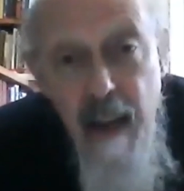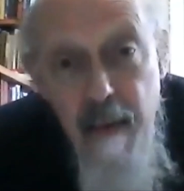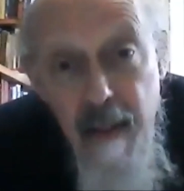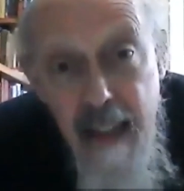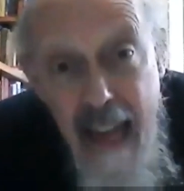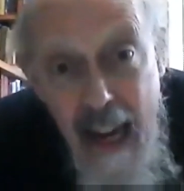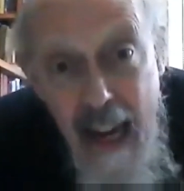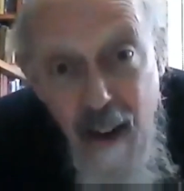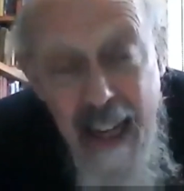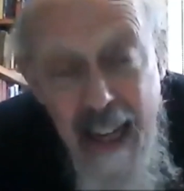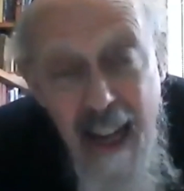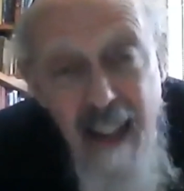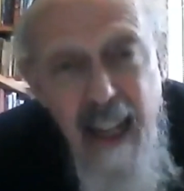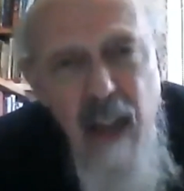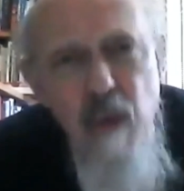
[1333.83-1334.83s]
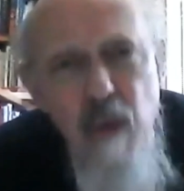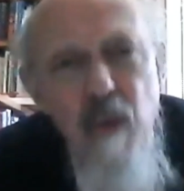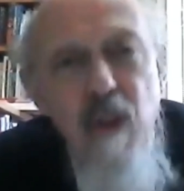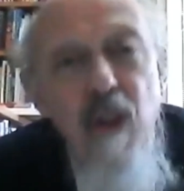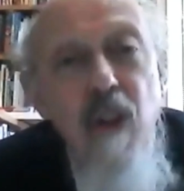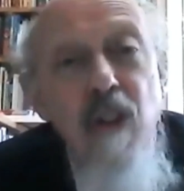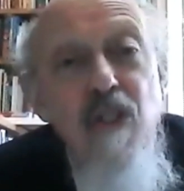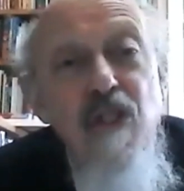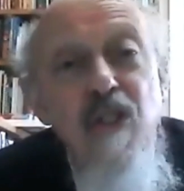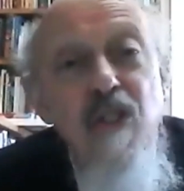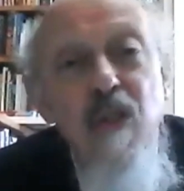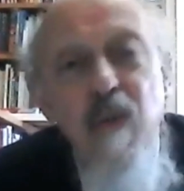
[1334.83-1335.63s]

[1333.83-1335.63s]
carry out a constant